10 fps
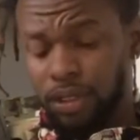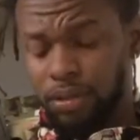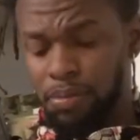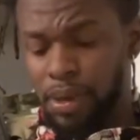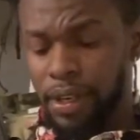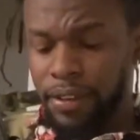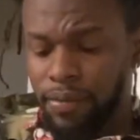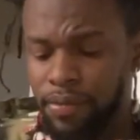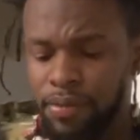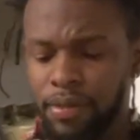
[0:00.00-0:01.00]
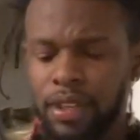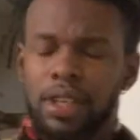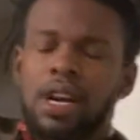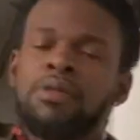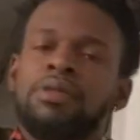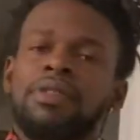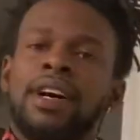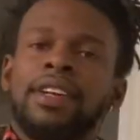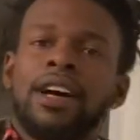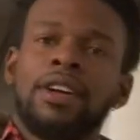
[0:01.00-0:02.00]
But come to
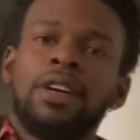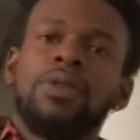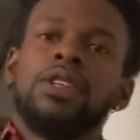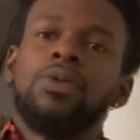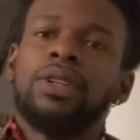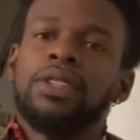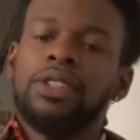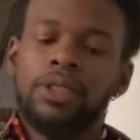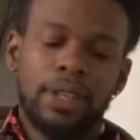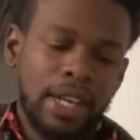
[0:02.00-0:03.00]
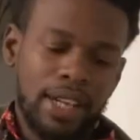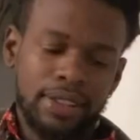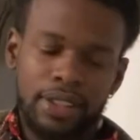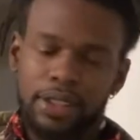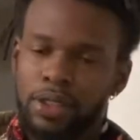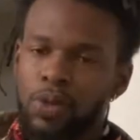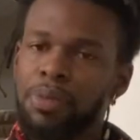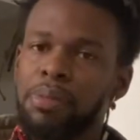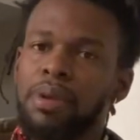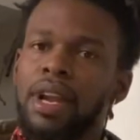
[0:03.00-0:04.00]
find out, I really wasn't utilizing this
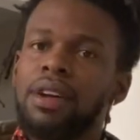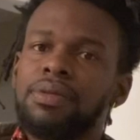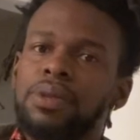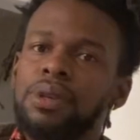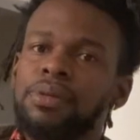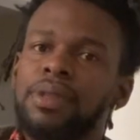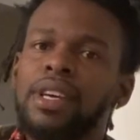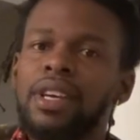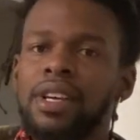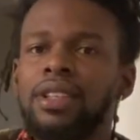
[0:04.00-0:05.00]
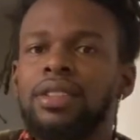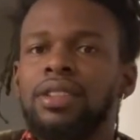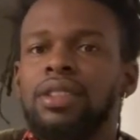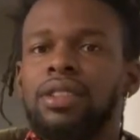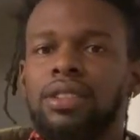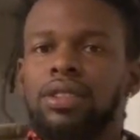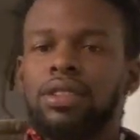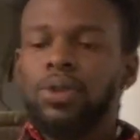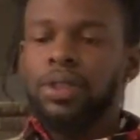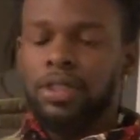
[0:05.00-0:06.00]
weapon platform
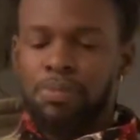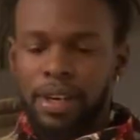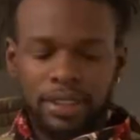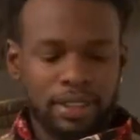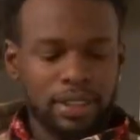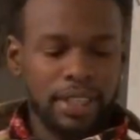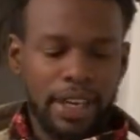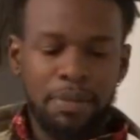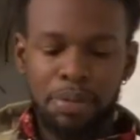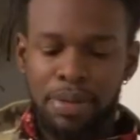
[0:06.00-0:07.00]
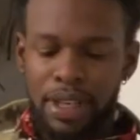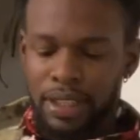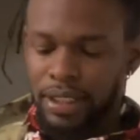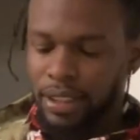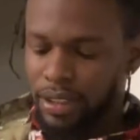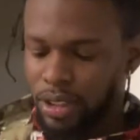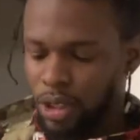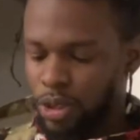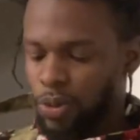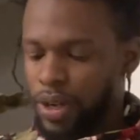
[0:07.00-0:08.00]
to its best capabilities.
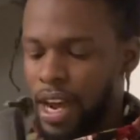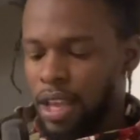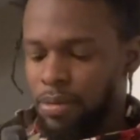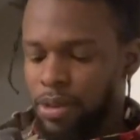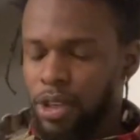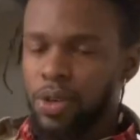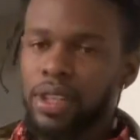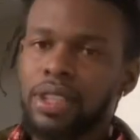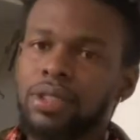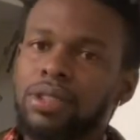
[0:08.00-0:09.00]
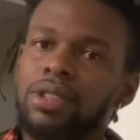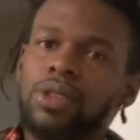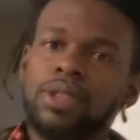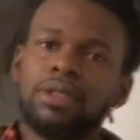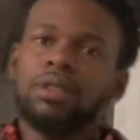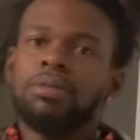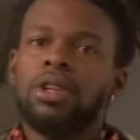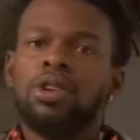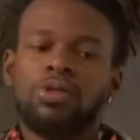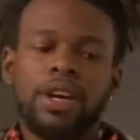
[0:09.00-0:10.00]
So what I am doing is doing some
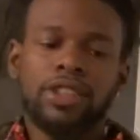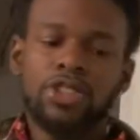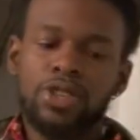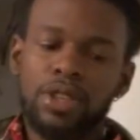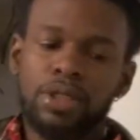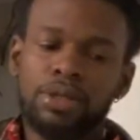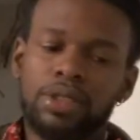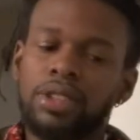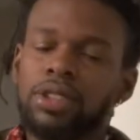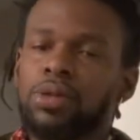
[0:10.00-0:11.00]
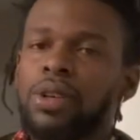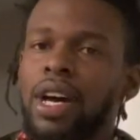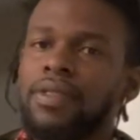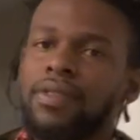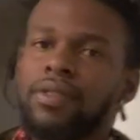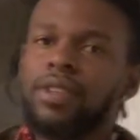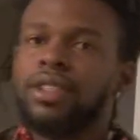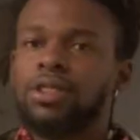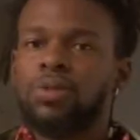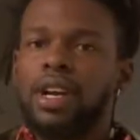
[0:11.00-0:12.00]
low ready drills. This is what I
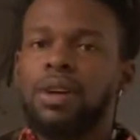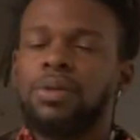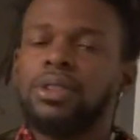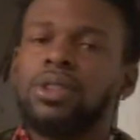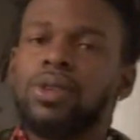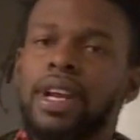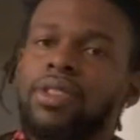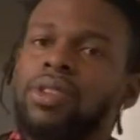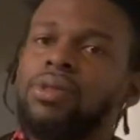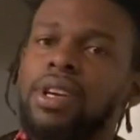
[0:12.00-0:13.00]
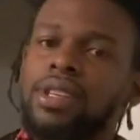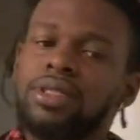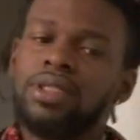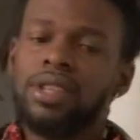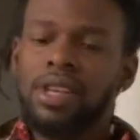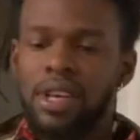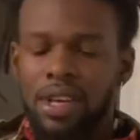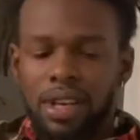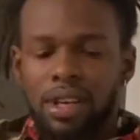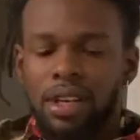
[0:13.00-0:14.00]
was doing at the range
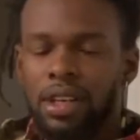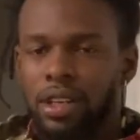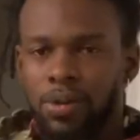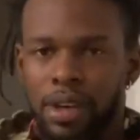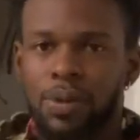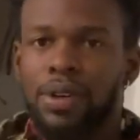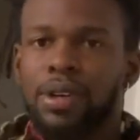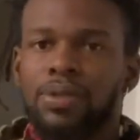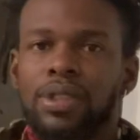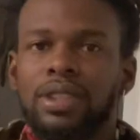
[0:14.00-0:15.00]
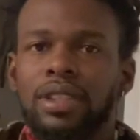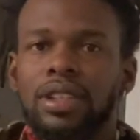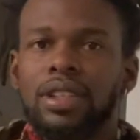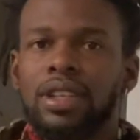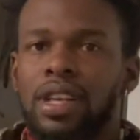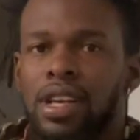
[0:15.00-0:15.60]
when I went recently.